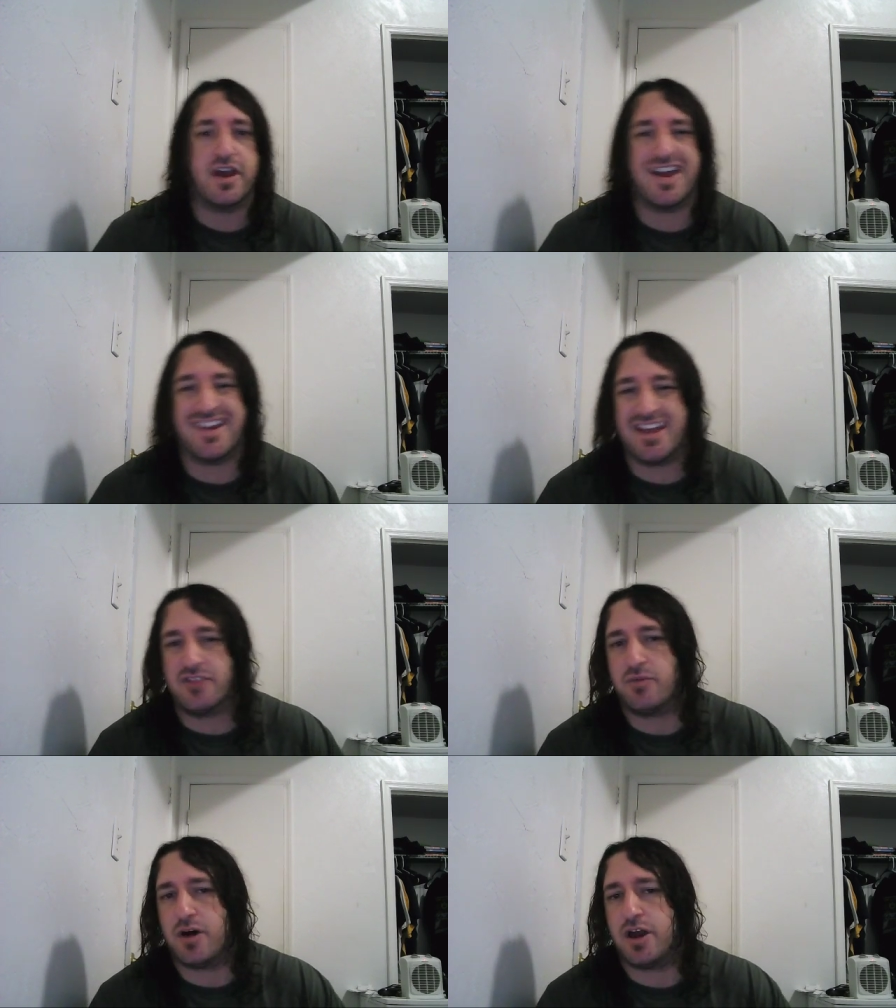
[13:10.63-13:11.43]
And
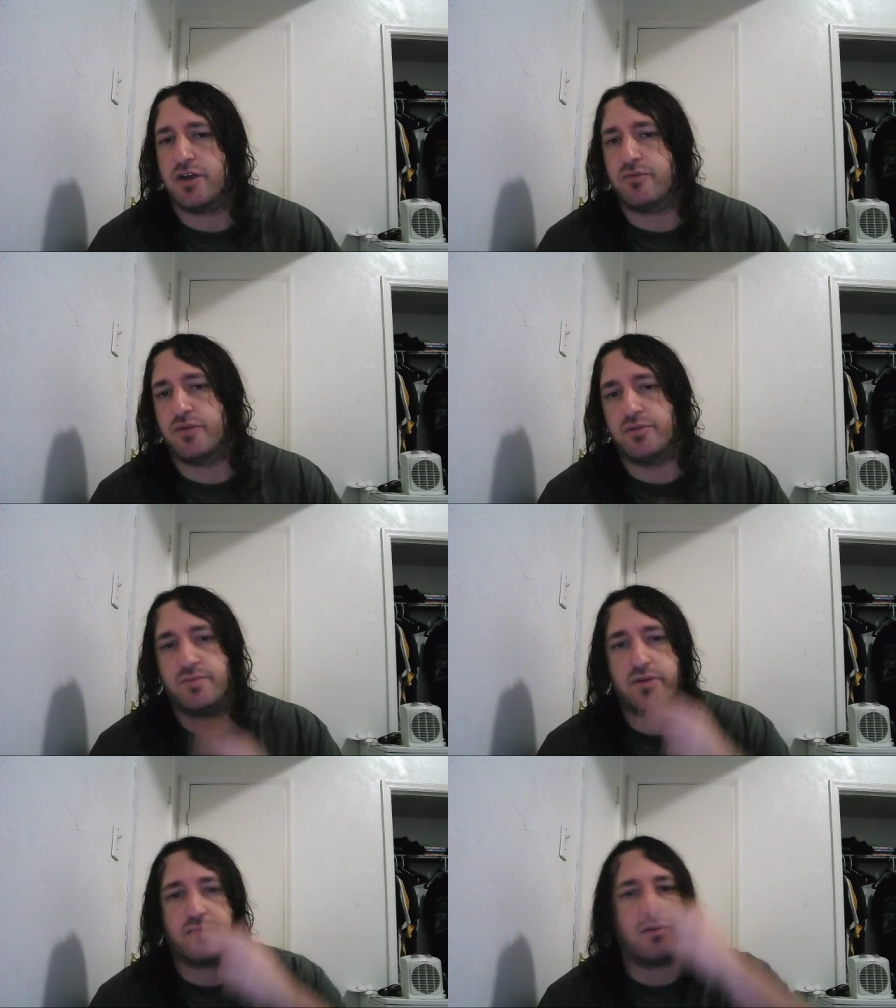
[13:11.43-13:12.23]
that's why when
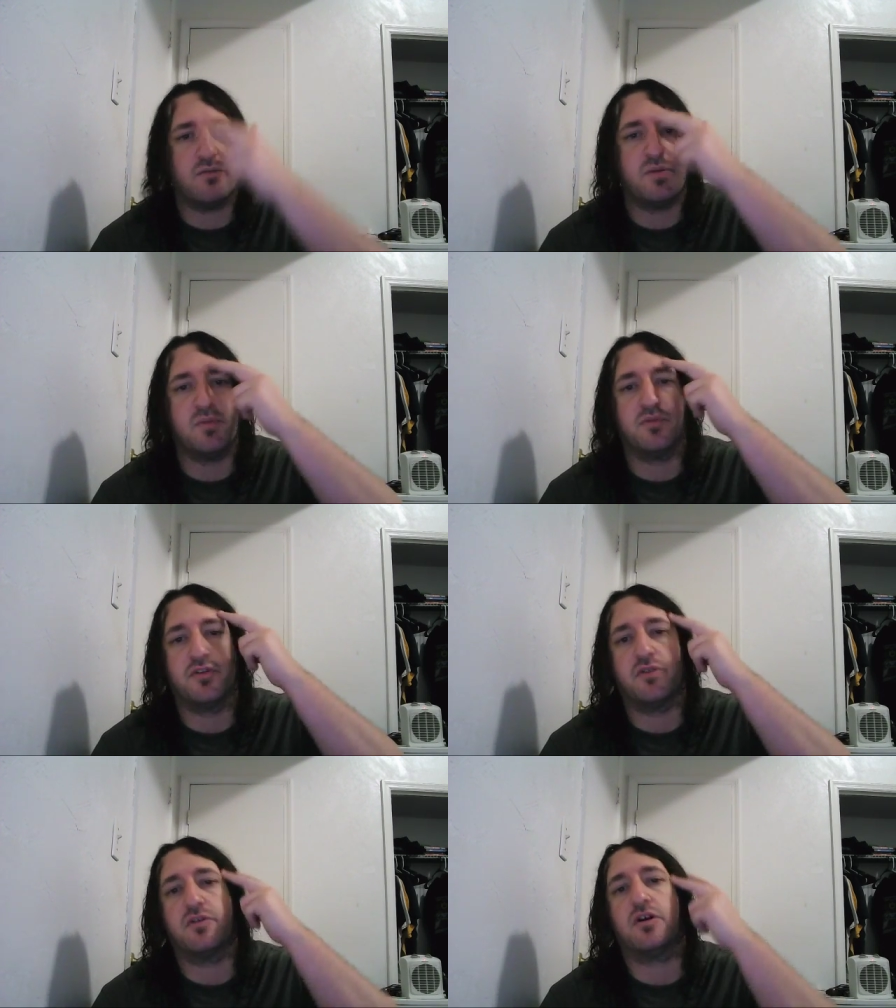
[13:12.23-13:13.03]

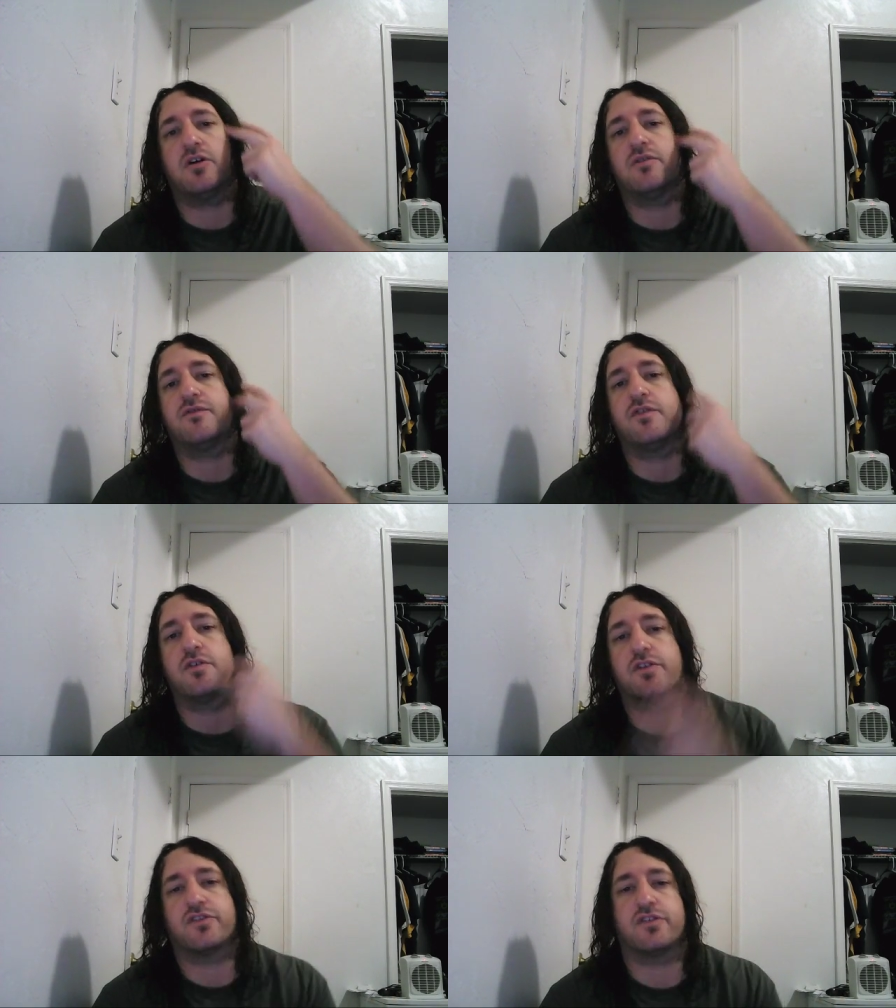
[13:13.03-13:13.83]
people aren't
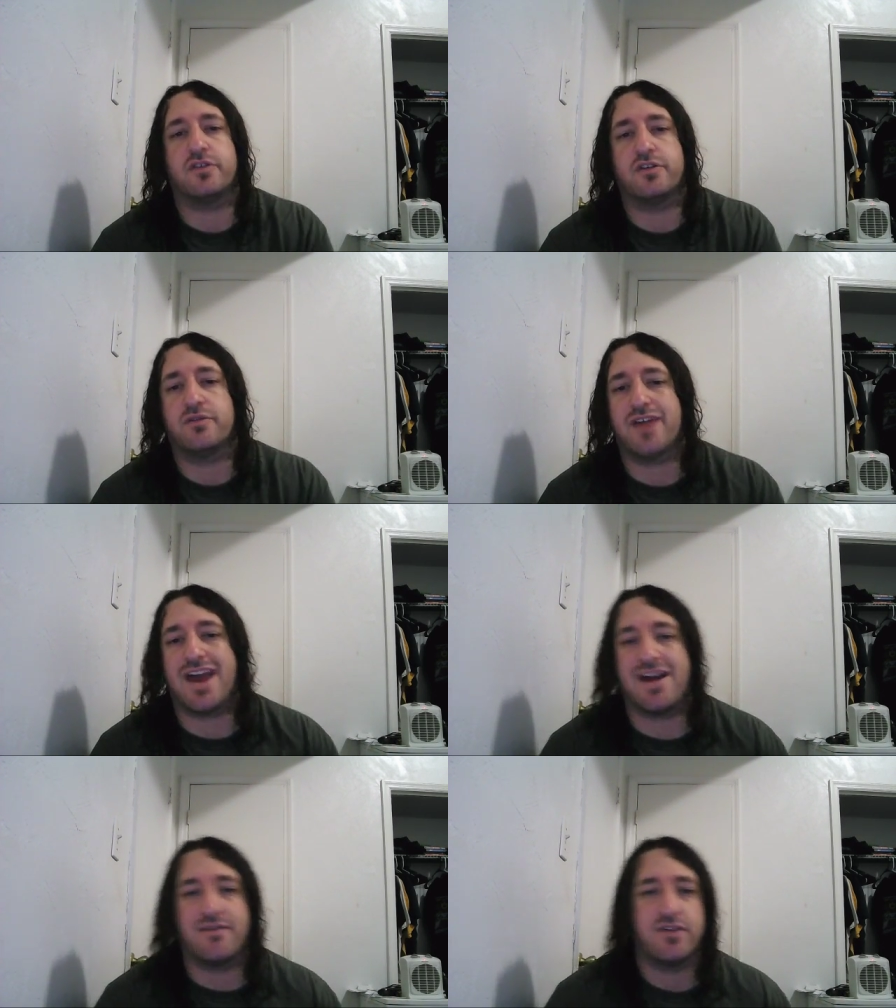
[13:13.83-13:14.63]
focused and they don't
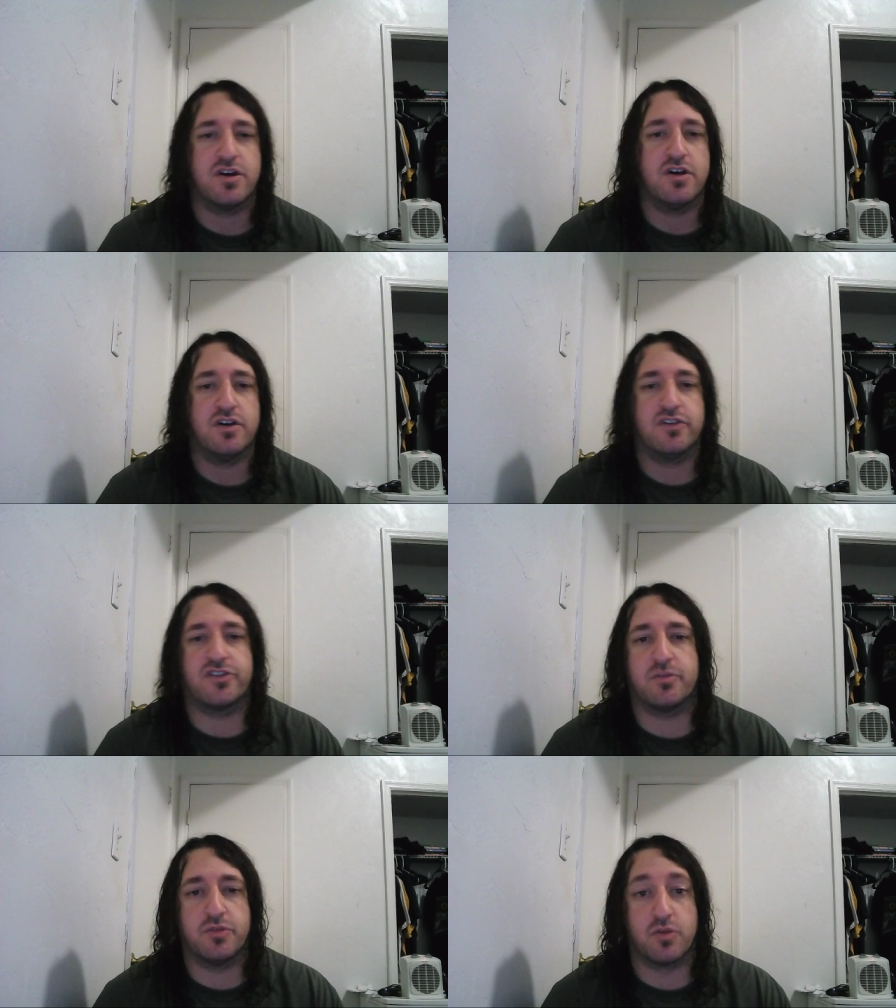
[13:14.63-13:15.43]
have
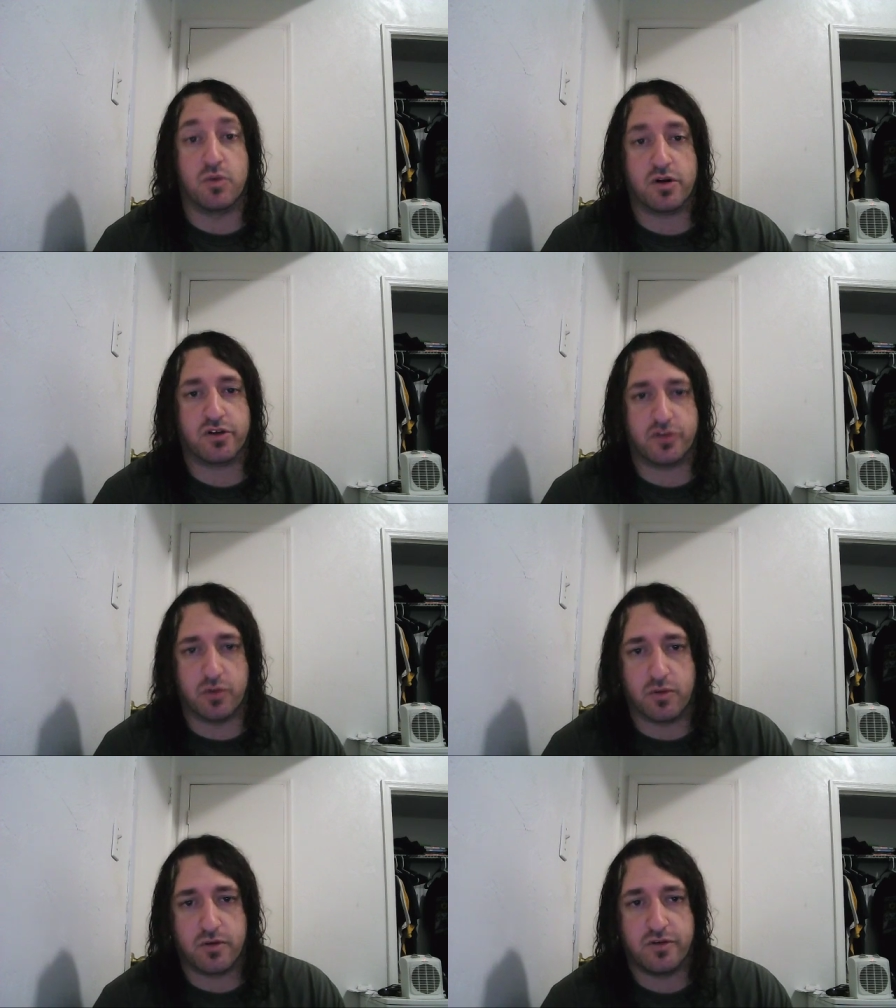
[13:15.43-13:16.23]
something to work
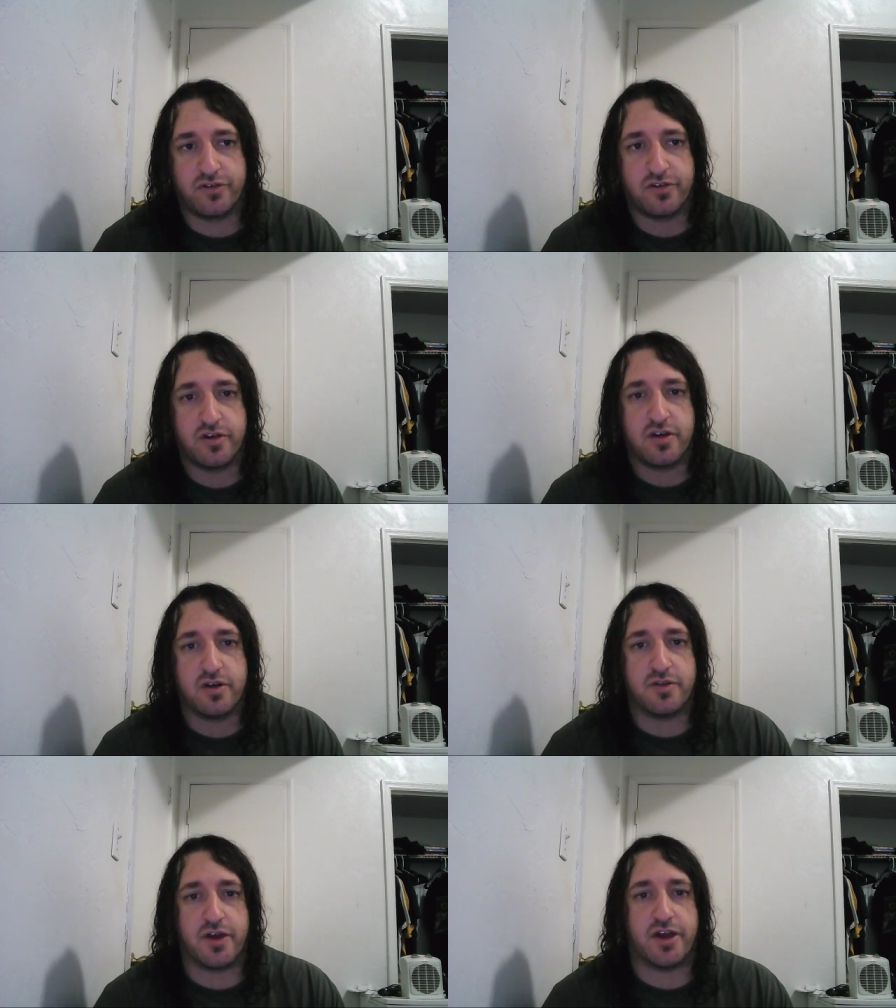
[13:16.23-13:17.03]
towards
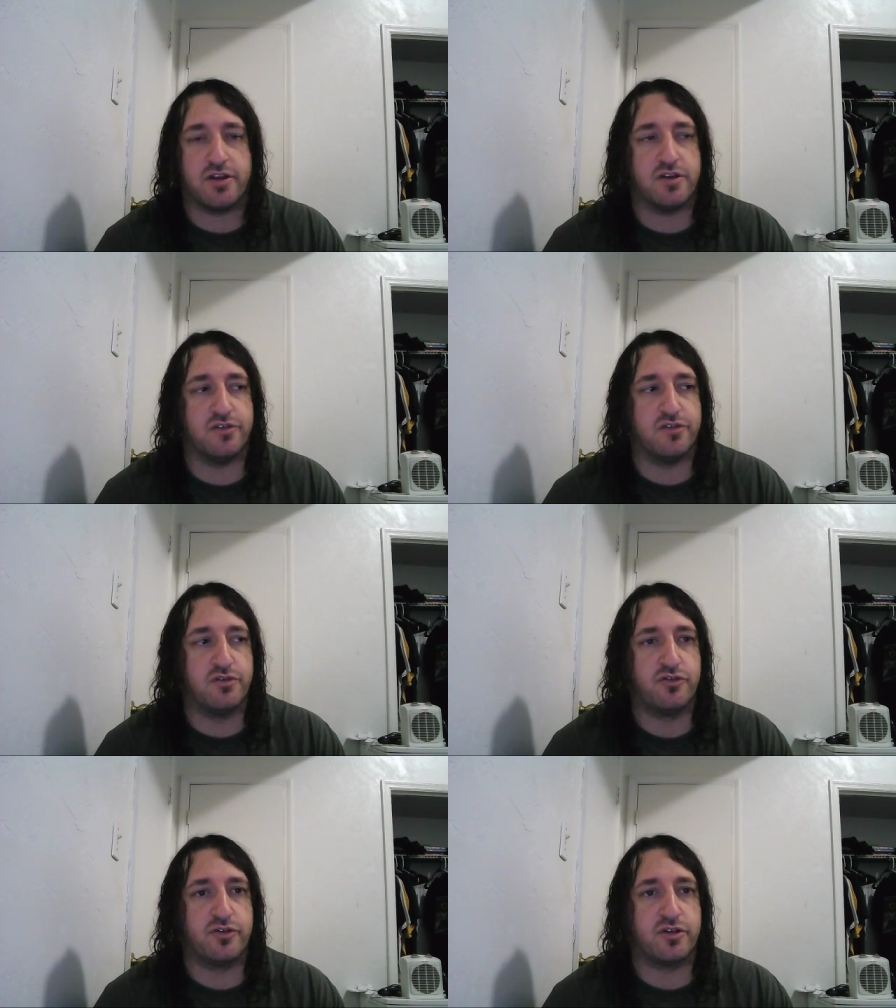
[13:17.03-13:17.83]
that is
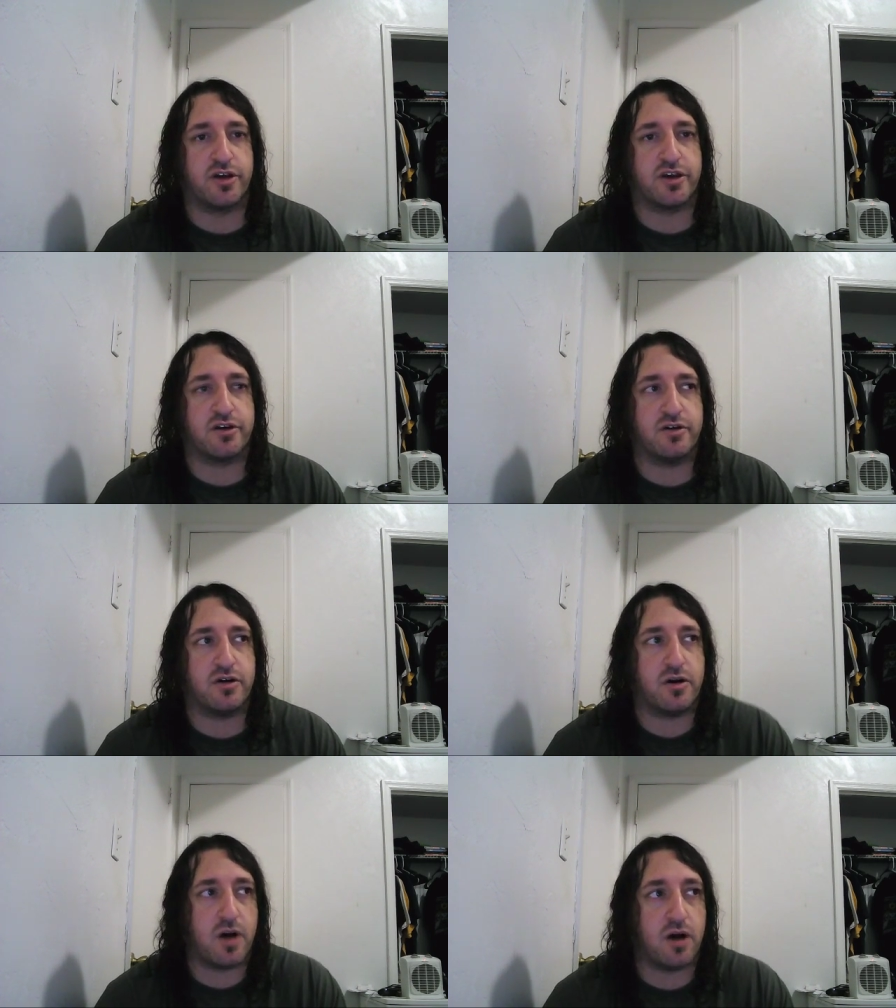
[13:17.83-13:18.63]
usually like
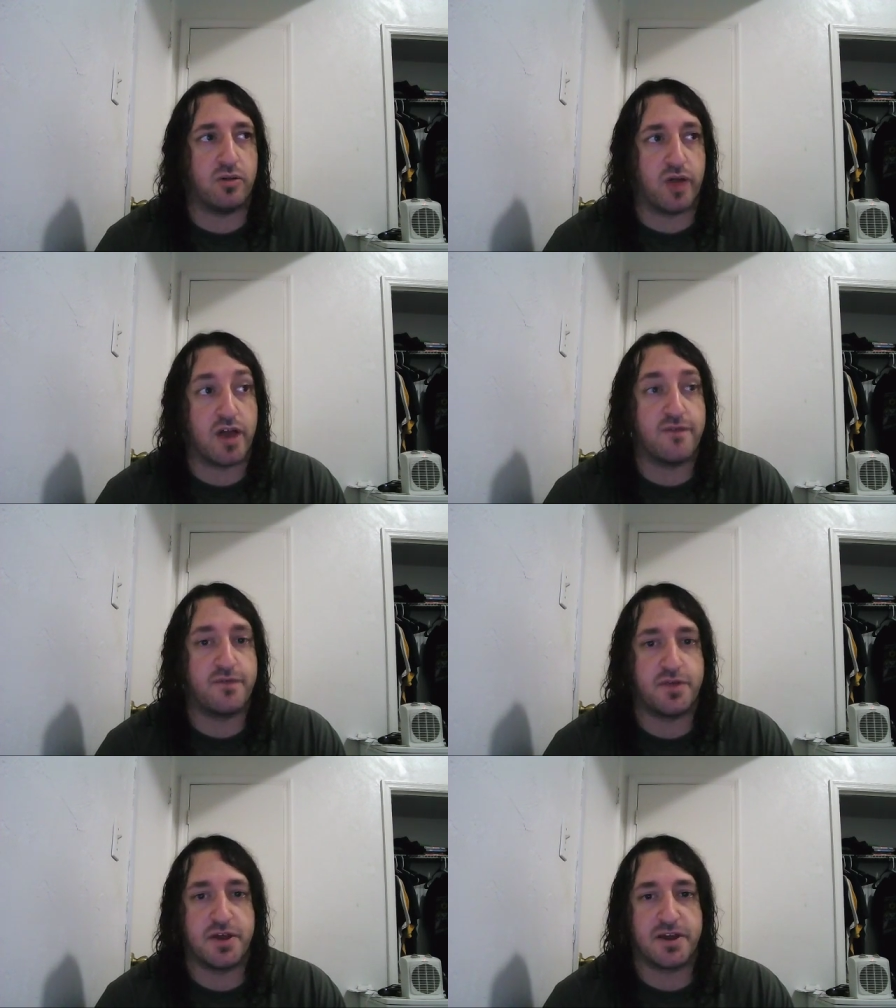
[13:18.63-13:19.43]
a life
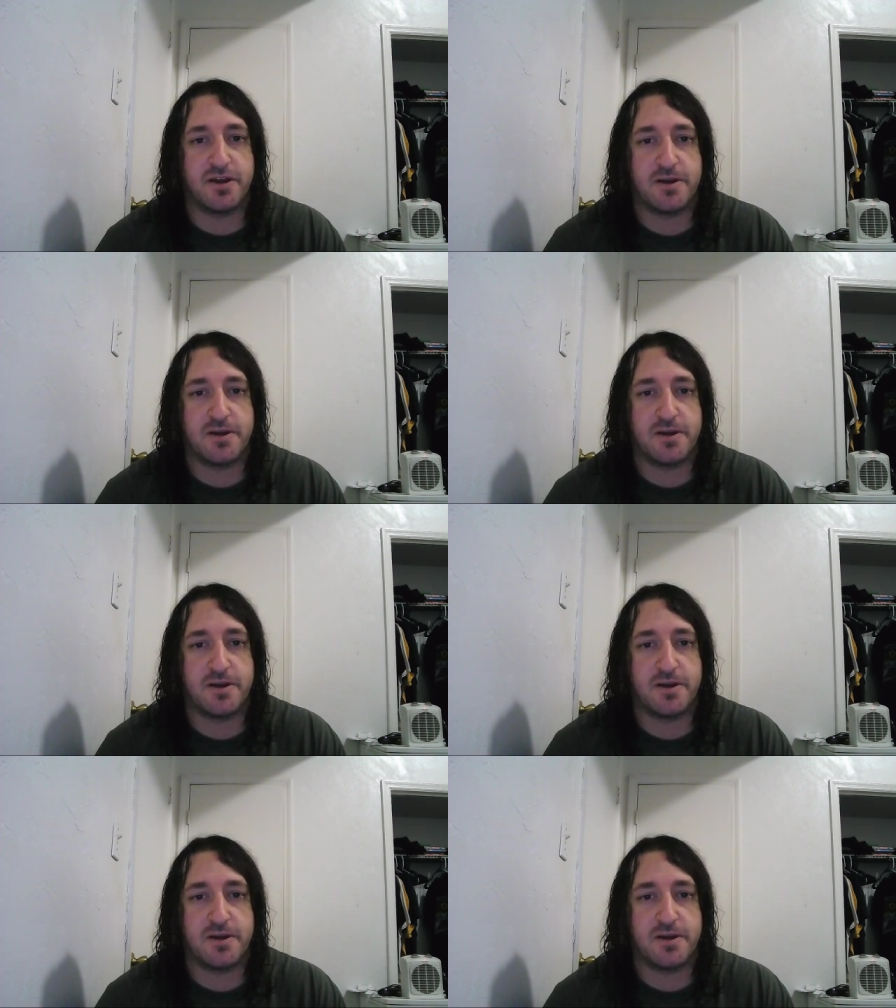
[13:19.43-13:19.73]
thing,